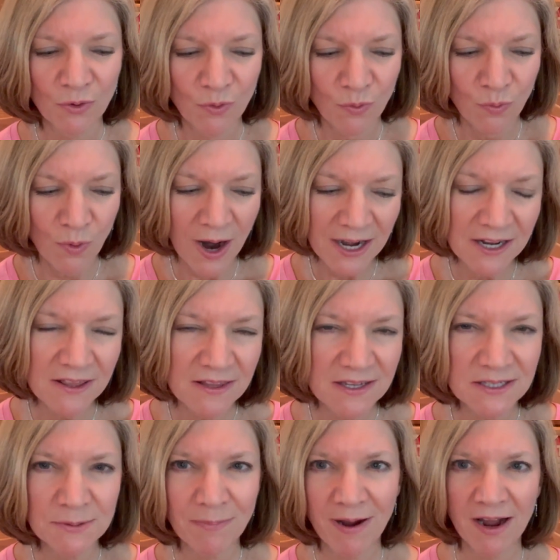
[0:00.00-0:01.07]
why did
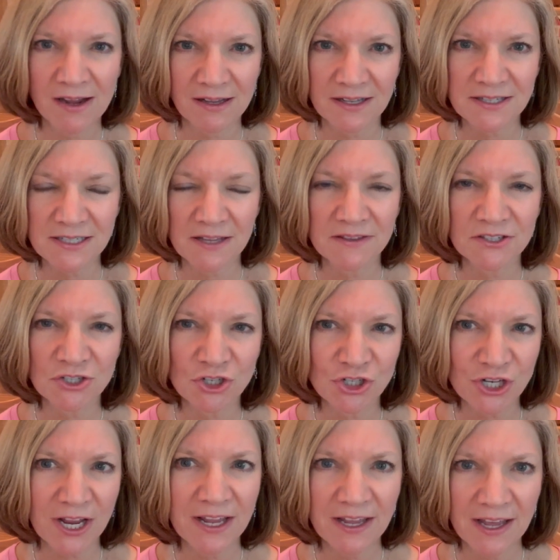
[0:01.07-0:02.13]
these pilots on this
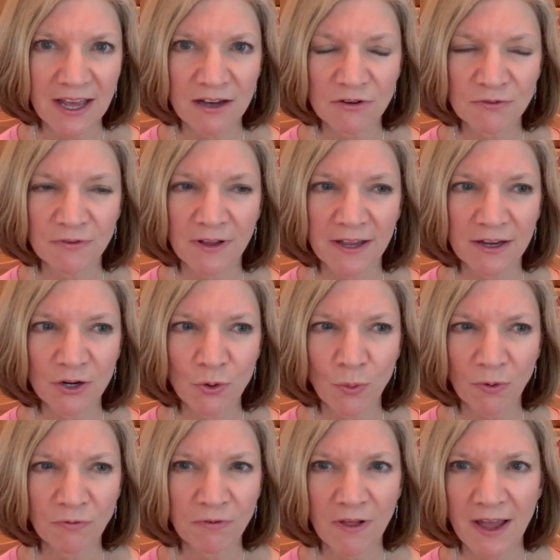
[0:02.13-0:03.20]
JAL flight who
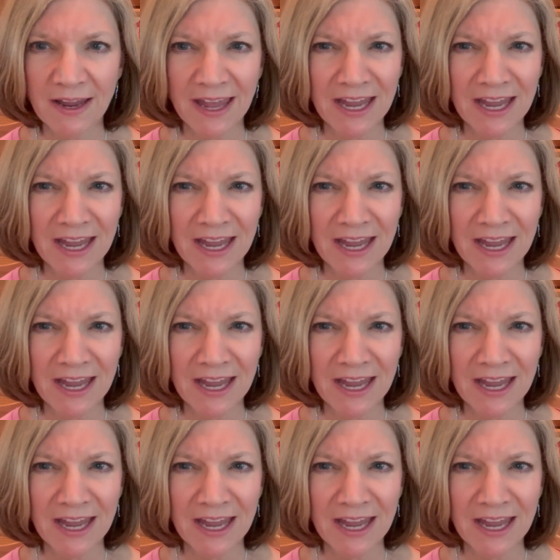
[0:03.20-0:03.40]
were flying